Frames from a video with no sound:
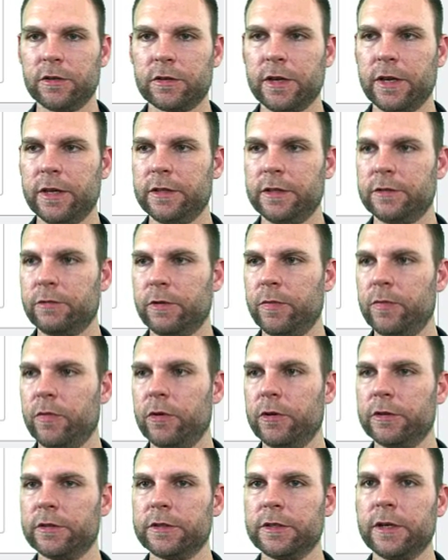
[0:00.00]
there's all kinds of
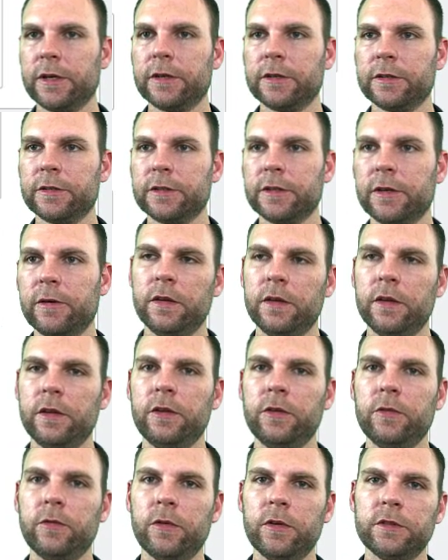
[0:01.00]
reports here.
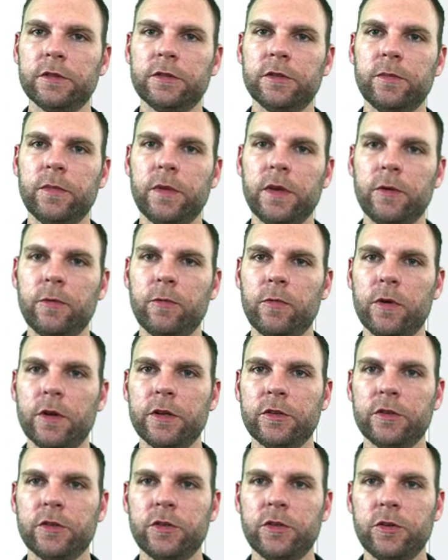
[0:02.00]
And you also may
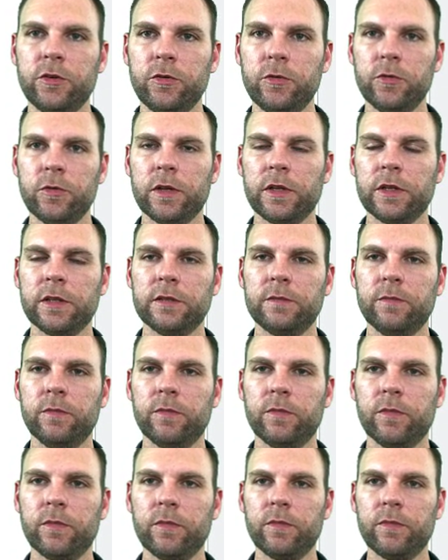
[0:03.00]
want to
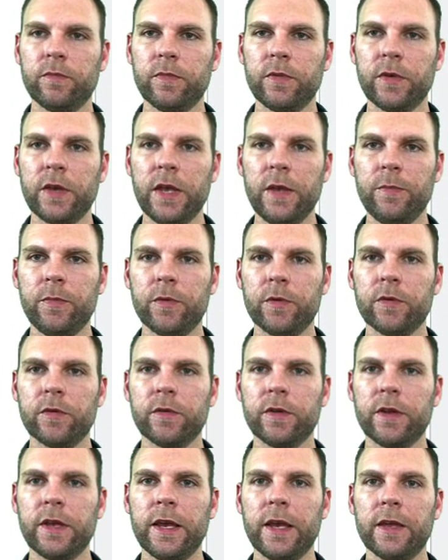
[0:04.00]
keep
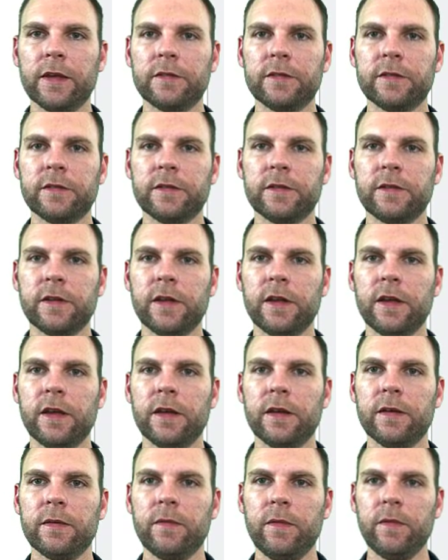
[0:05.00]
your guest
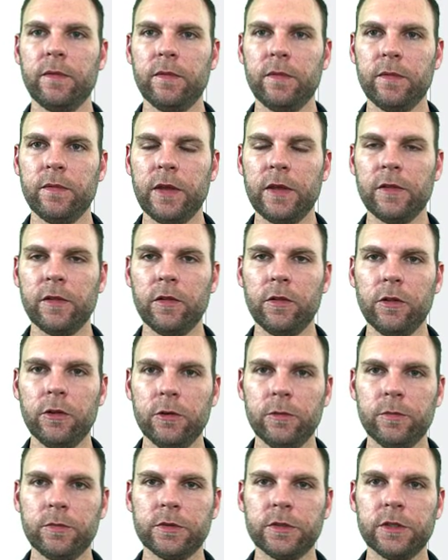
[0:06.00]
in the
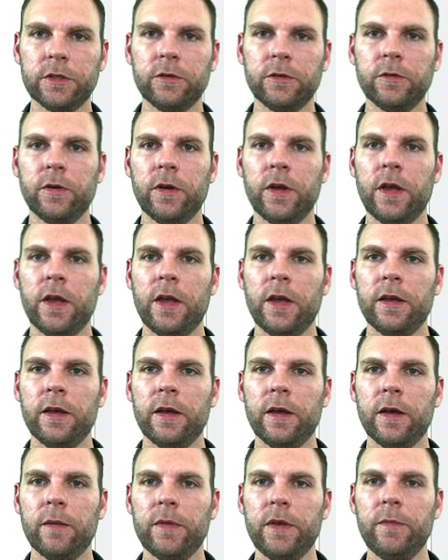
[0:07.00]
loop, so
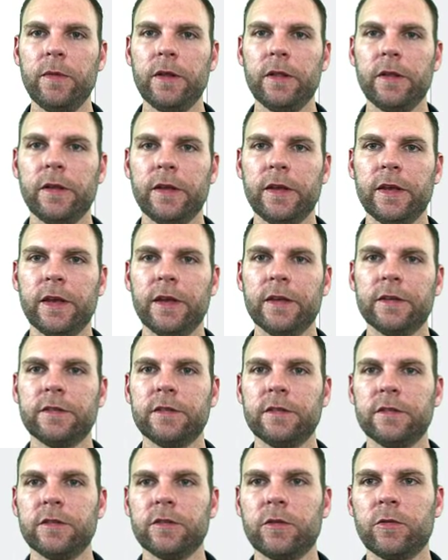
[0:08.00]
emailing
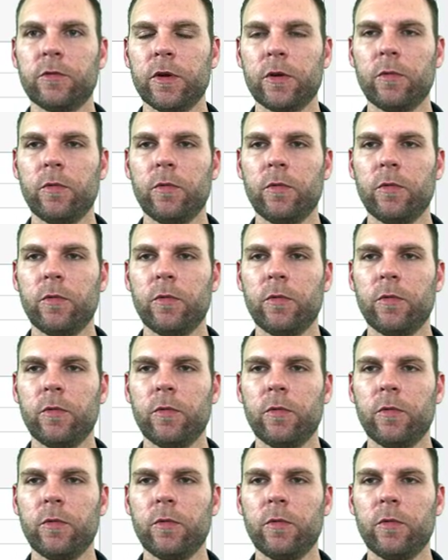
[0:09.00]
guests is a